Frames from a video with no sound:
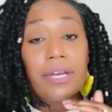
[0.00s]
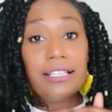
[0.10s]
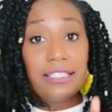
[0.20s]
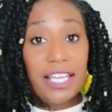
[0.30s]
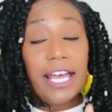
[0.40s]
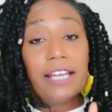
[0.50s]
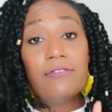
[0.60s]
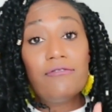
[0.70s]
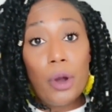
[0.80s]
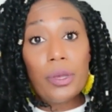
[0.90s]
Instead,
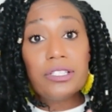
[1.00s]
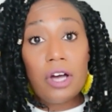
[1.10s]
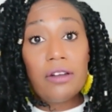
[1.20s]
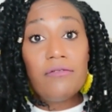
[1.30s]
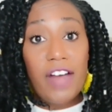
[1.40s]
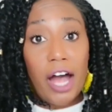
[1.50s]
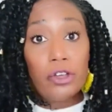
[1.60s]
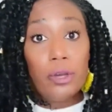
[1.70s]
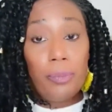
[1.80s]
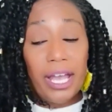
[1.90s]
focus on
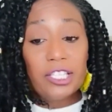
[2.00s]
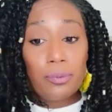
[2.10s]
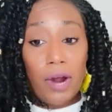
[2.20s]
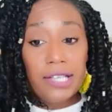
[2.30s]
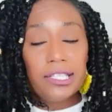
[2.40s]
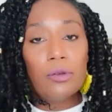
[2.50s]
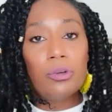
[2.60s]
value-based pricing,